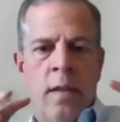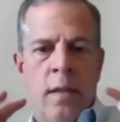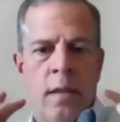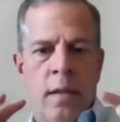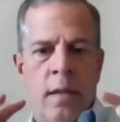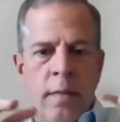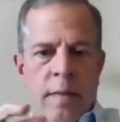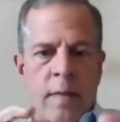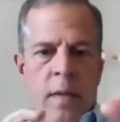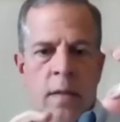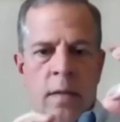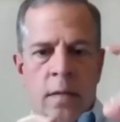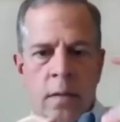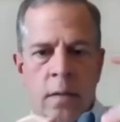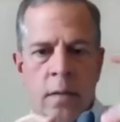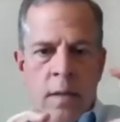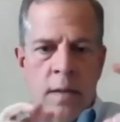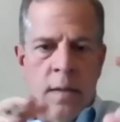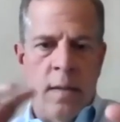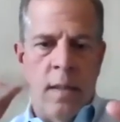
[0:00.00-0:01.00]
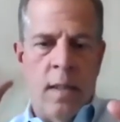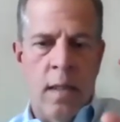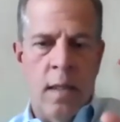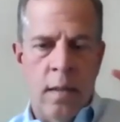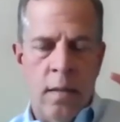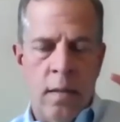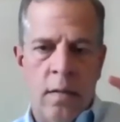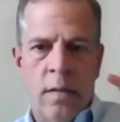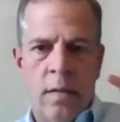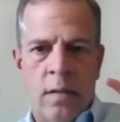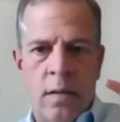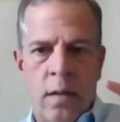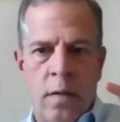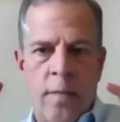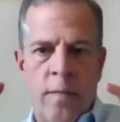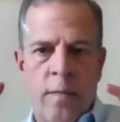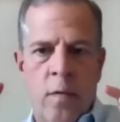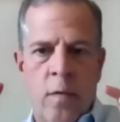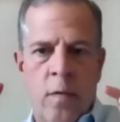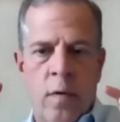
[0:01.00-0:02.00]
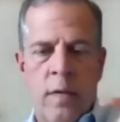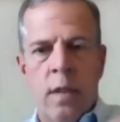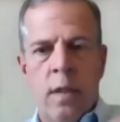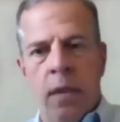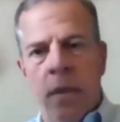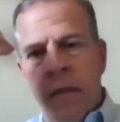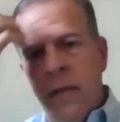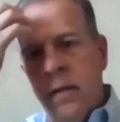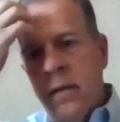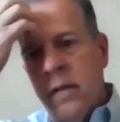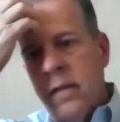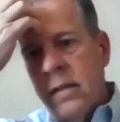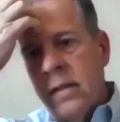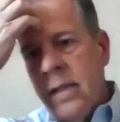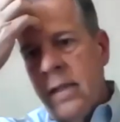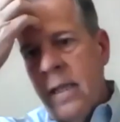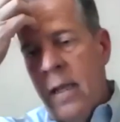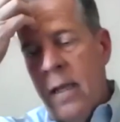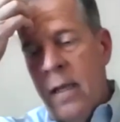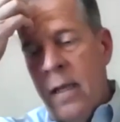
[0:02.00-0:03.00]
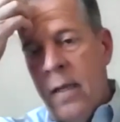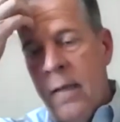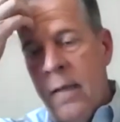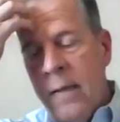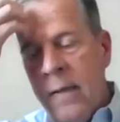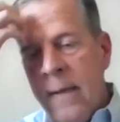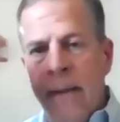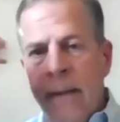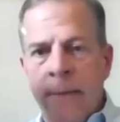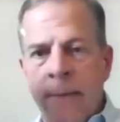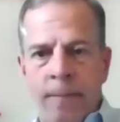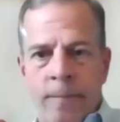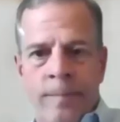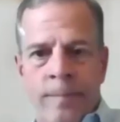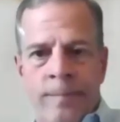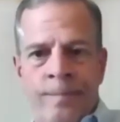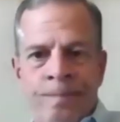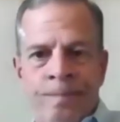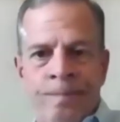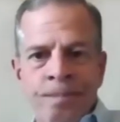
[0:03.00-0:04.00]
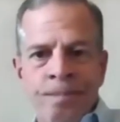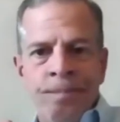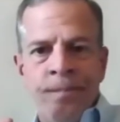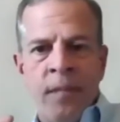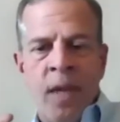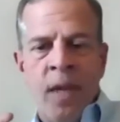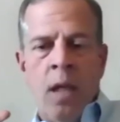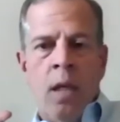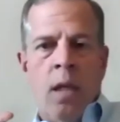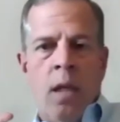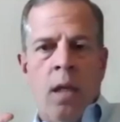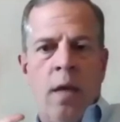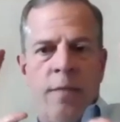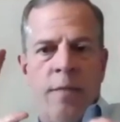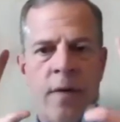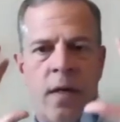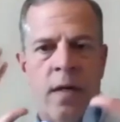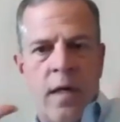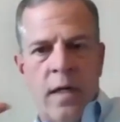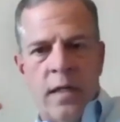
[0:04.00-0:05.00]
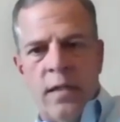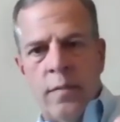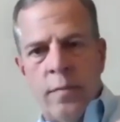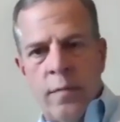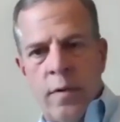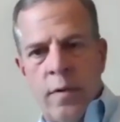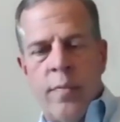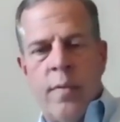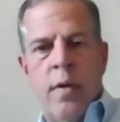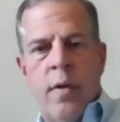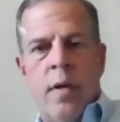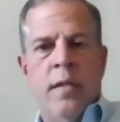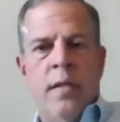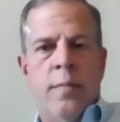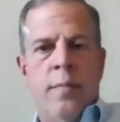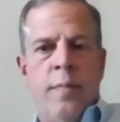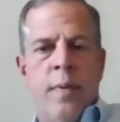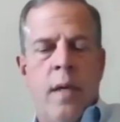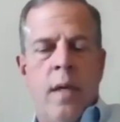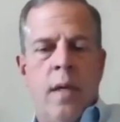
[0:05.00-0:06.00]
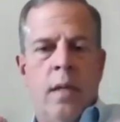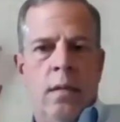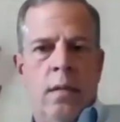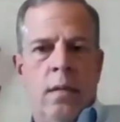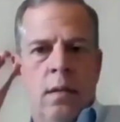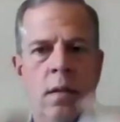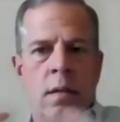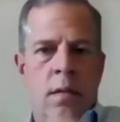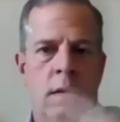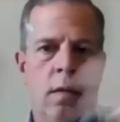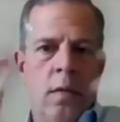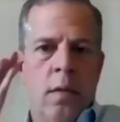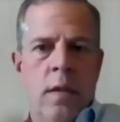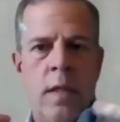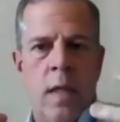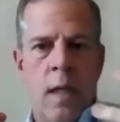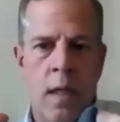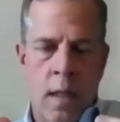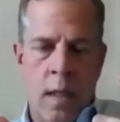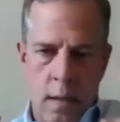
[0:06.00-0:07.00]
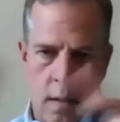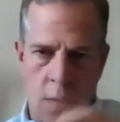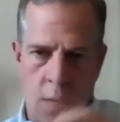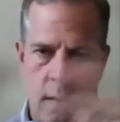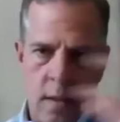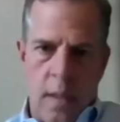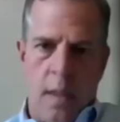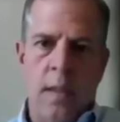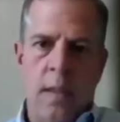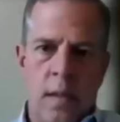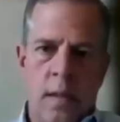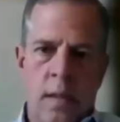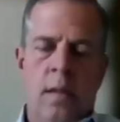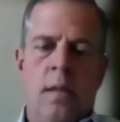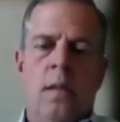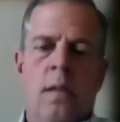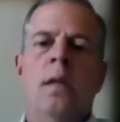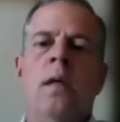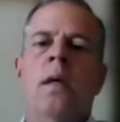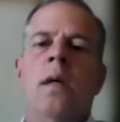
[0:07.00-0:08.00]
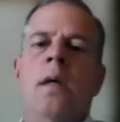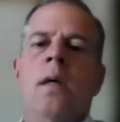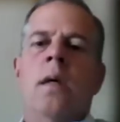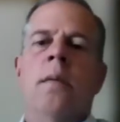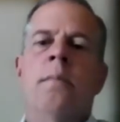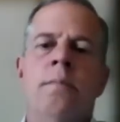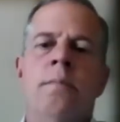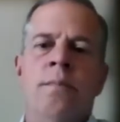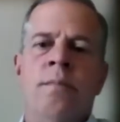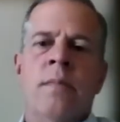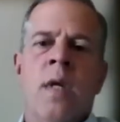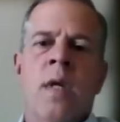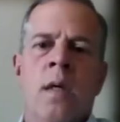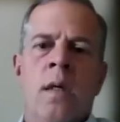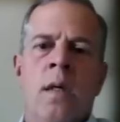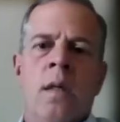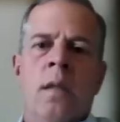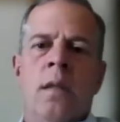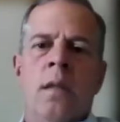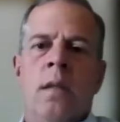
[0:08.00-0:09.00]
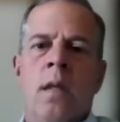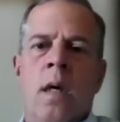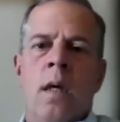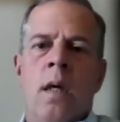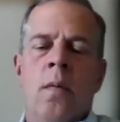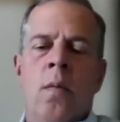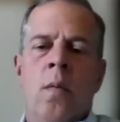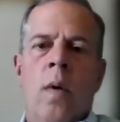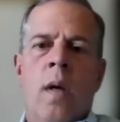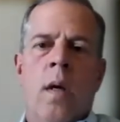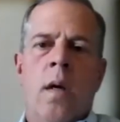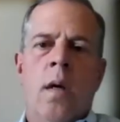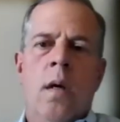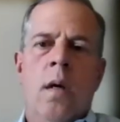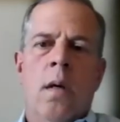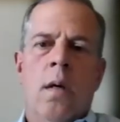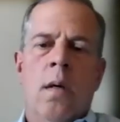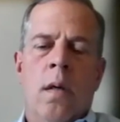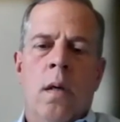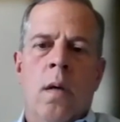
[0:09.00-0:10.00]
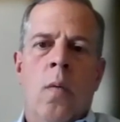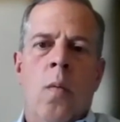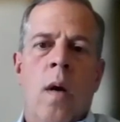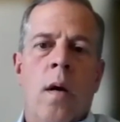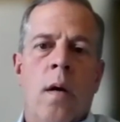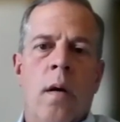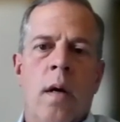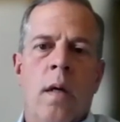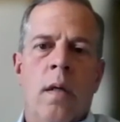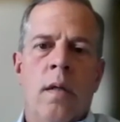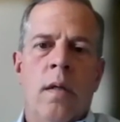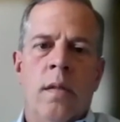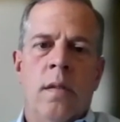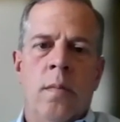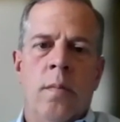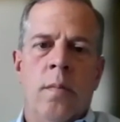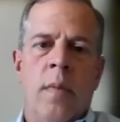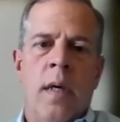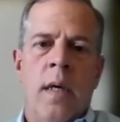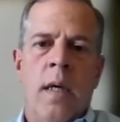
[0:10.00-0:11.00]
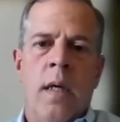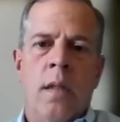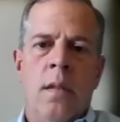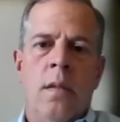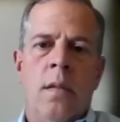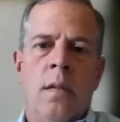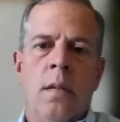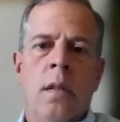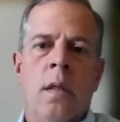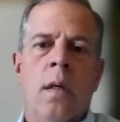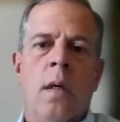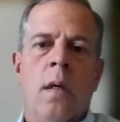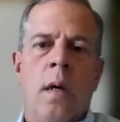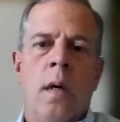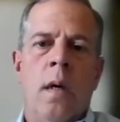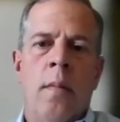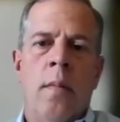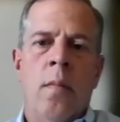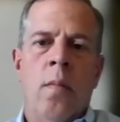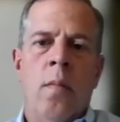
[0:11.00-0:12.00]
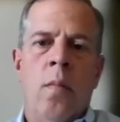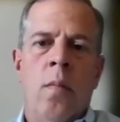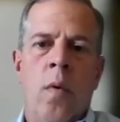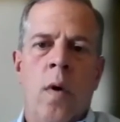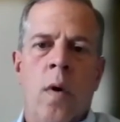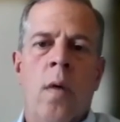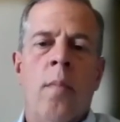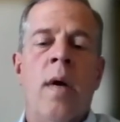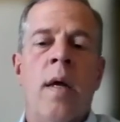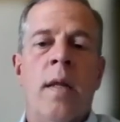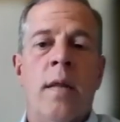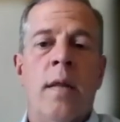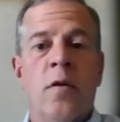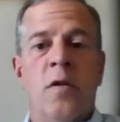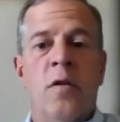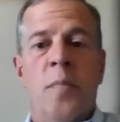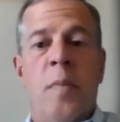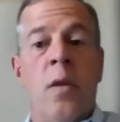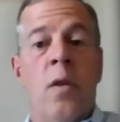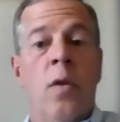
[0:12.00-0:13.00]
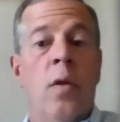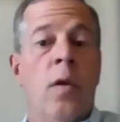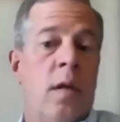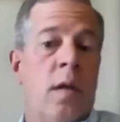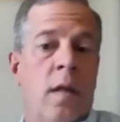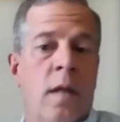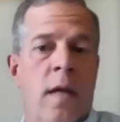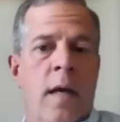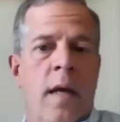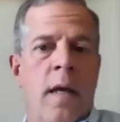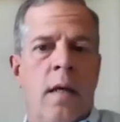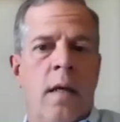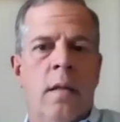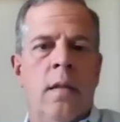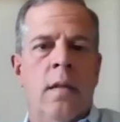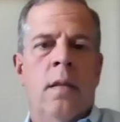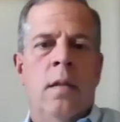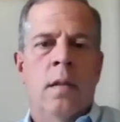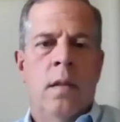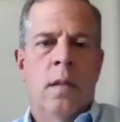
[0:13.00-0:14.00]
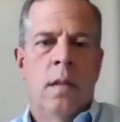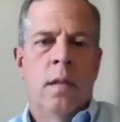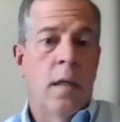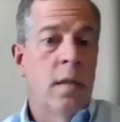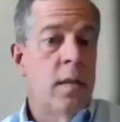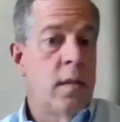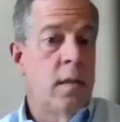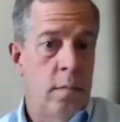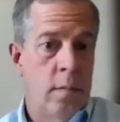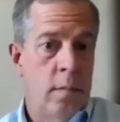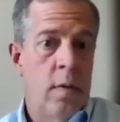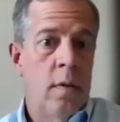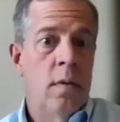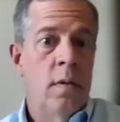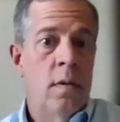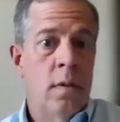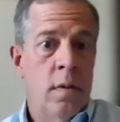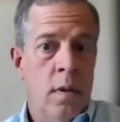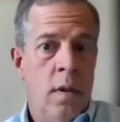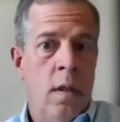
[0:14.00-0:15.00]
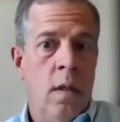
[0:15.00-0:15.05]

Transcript: of either intent or so forth to understand if a customer or prospect is looking at this, then where else might there else be lookalike customers,